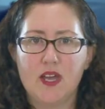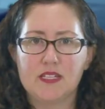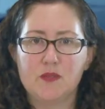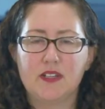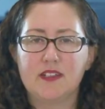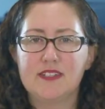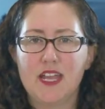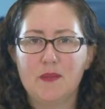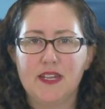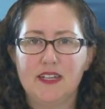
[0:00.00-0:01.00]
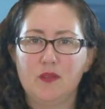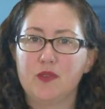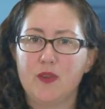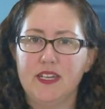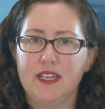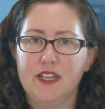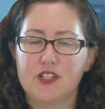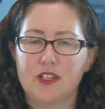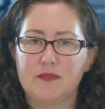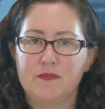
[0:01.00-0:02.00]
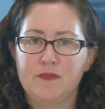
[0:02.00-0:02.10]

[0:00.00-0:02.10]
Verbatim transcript: has been contaminated with radiation.